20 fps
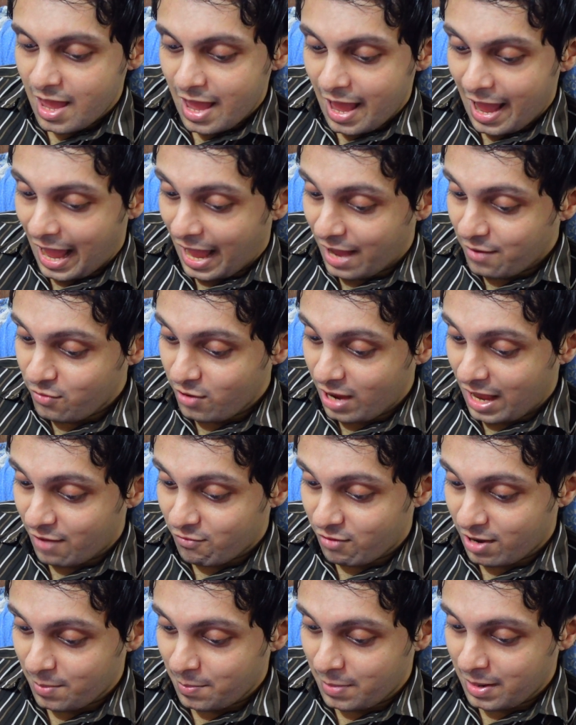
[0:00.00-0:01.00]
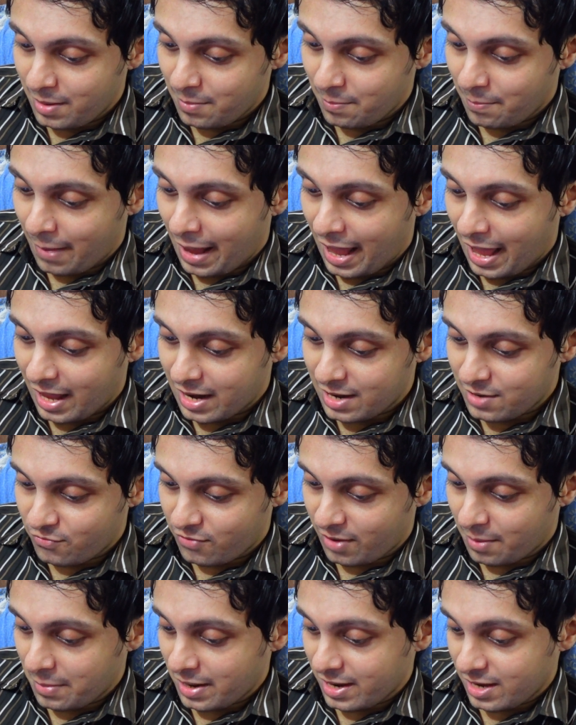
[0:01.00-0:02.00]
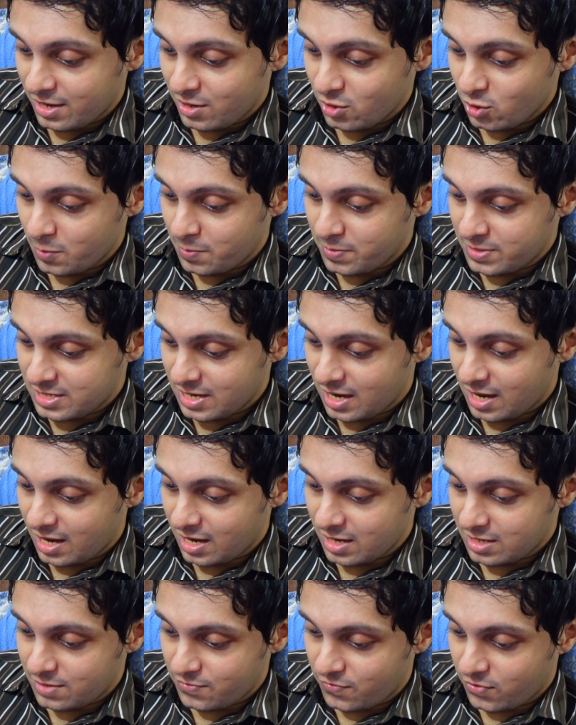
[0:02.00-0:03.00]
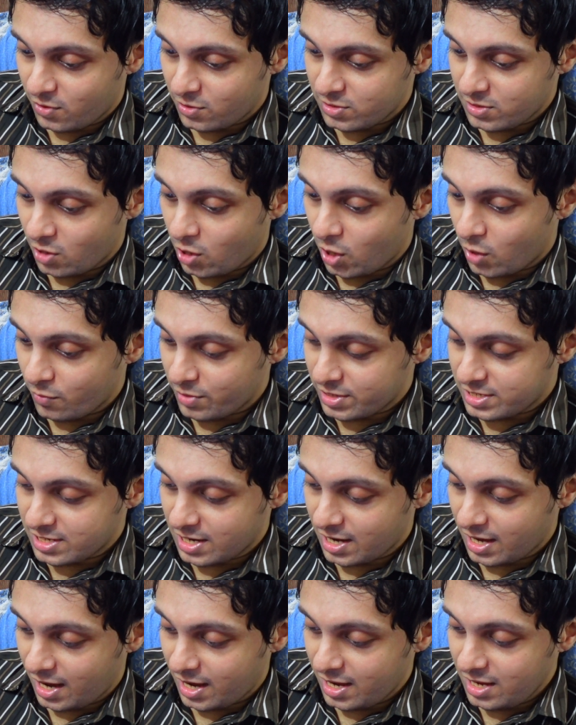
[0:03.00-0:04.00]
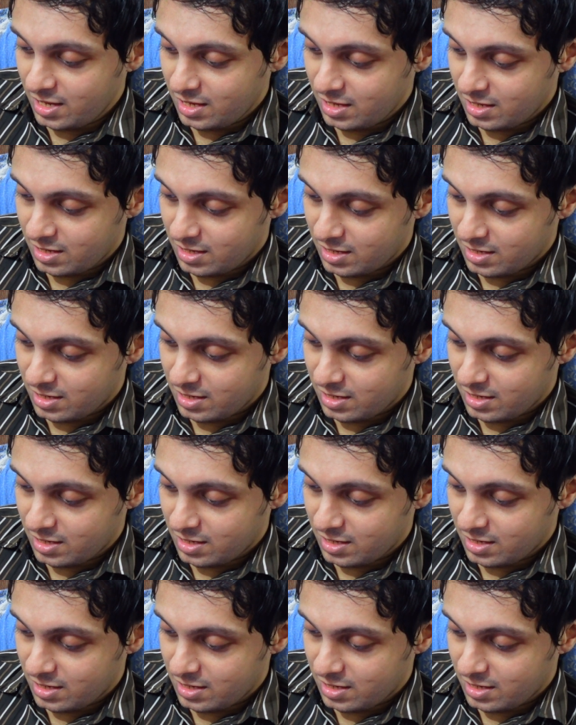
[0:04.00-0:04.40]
Have you ever been banned from a group chat for oversharing?